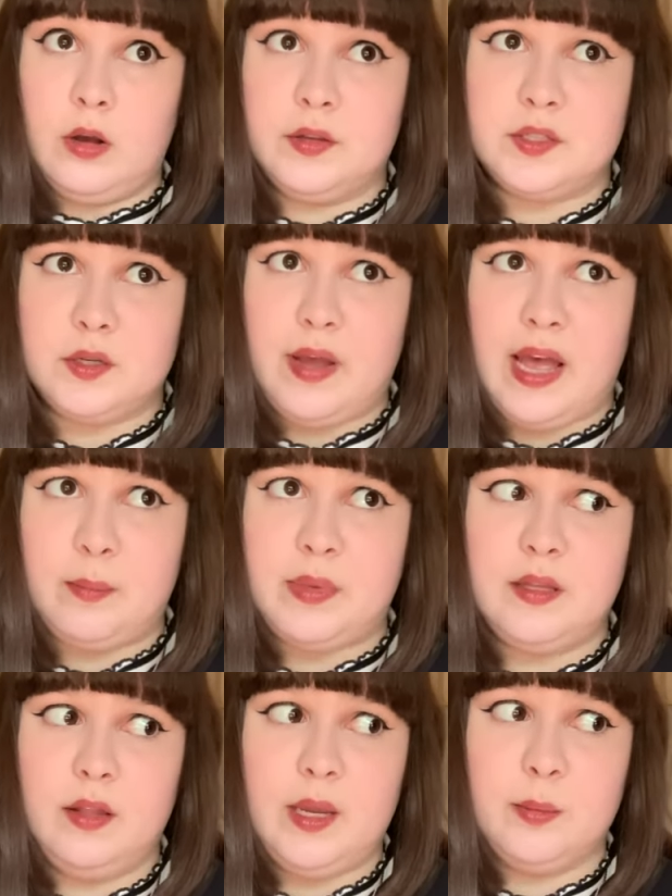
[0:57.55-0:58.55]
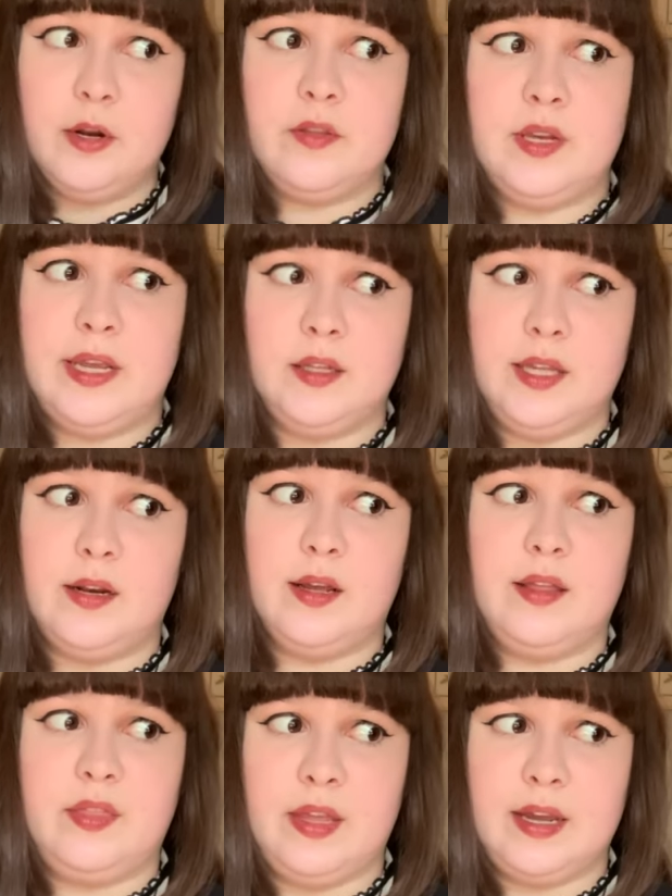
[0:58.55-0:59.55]
Also, happy late birthday, Elita.
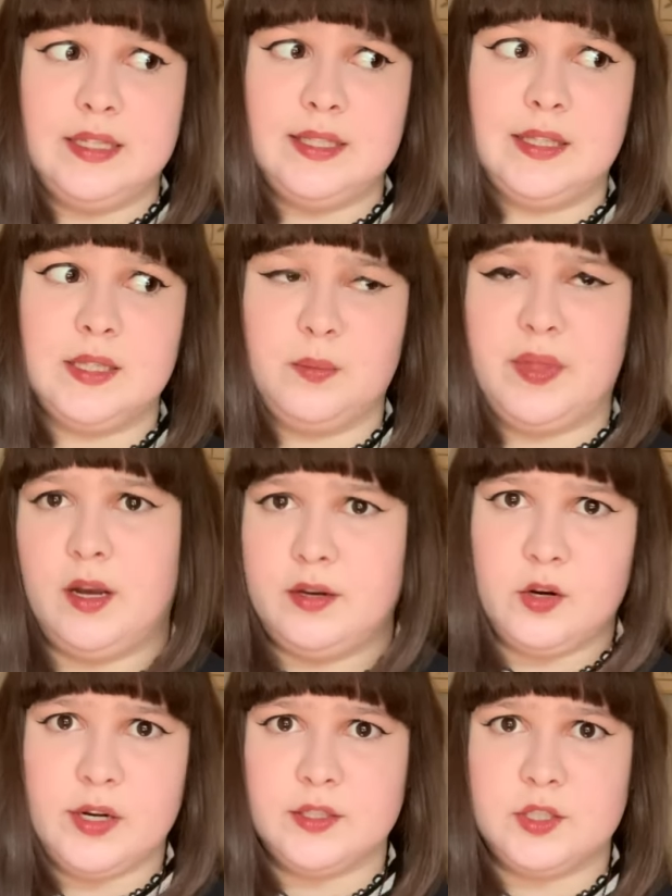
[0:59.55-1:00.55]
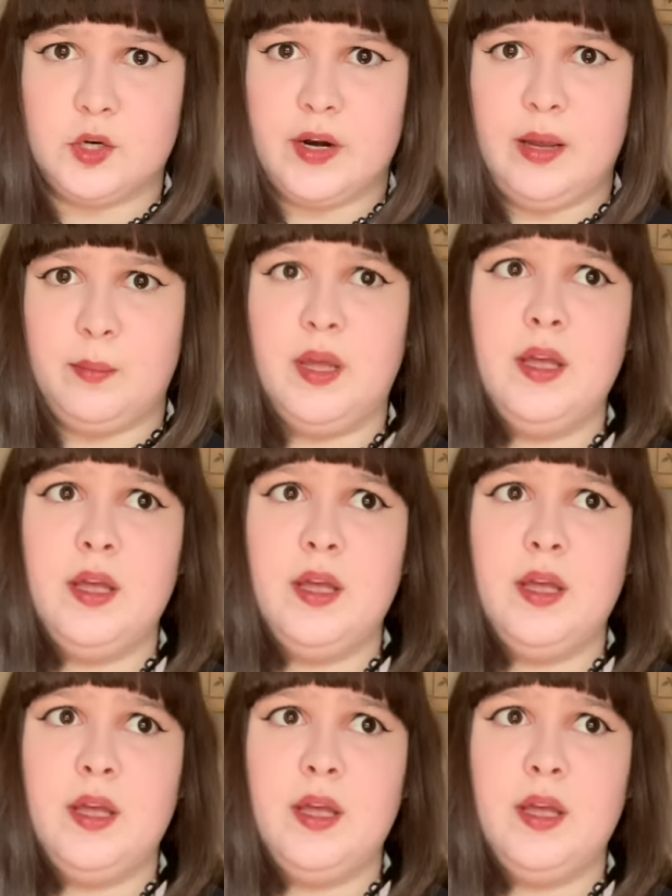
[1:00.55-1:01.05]
I think I said something on your Instagram.